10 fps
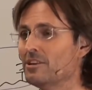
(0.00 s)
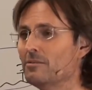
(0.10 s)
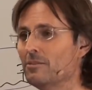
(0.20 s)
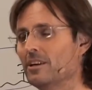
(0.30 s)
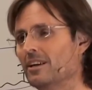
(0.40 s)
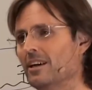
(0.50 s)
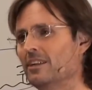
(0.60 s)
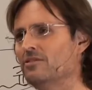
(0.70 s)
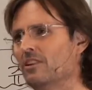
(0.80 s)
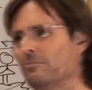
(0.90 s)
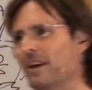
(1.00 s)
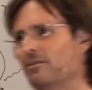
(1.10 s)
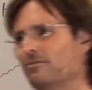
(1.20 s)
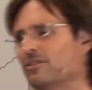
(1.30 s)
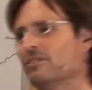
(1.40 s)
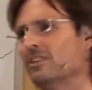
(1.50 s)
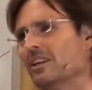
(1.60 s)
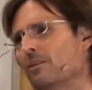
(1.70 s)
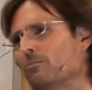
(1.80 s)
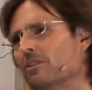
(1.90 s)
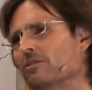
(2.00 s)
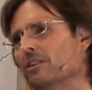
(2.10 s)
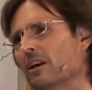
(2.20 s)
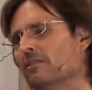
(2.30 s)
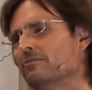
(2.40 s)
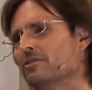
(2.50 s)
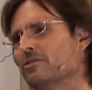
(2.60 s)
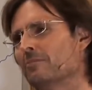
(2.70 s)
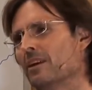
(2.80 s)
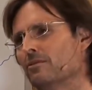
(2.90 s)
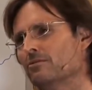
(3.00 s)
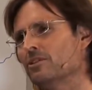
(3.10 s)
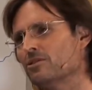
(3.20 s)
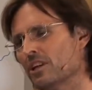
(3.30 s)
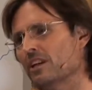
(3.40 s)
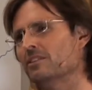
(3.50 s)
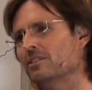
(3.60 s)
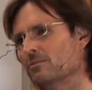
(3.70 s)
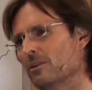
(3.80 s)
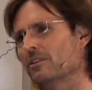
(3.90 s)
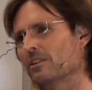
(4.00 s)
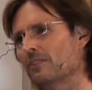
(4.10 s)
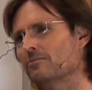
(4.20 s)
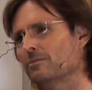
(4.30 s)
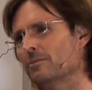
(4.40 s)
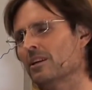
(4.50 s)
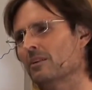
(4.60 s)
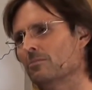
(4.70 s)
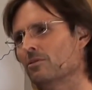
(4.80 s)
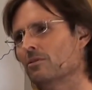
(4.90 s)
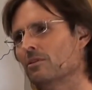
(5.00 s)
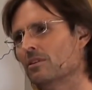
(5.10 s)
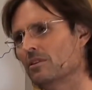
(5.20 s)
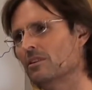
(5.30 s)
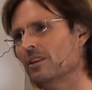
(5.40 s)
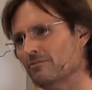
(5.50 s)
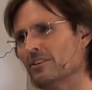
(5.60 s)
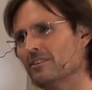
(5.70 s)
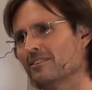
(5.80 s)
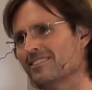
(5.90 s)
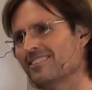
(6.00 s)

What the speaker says: So it's not a matter of giving up what you love, it's a matter of just changing what you love to become more loving.